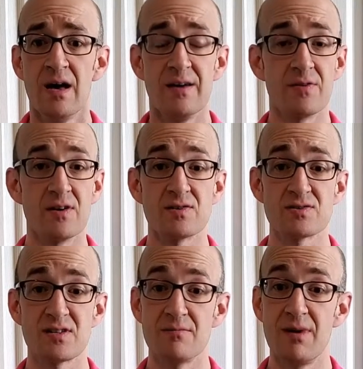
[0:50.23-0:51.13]
if you're
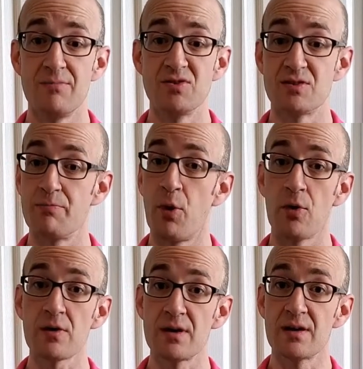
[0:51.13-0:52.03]
interested in maybe
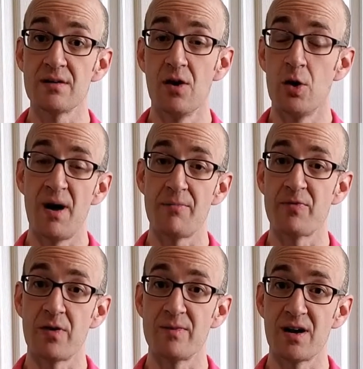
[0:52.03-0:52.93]
supporting Omaha
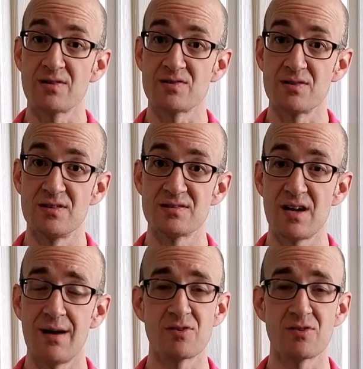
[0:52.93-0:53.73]
Performing Arts during this time,